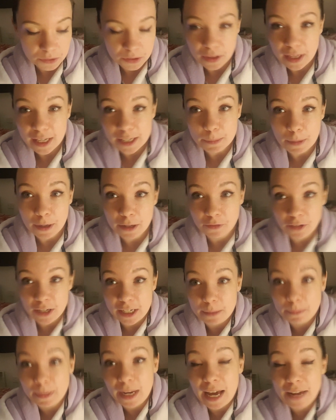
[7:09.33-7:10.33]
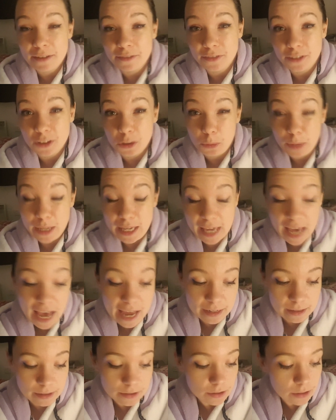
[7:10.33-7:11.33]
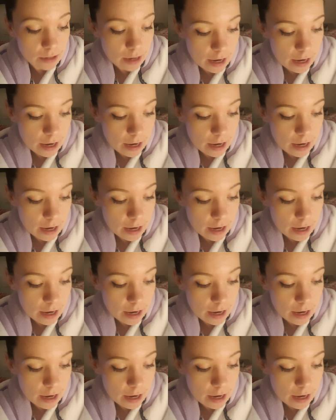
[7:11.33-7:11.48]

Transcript: So that's my reading plan for the weekend.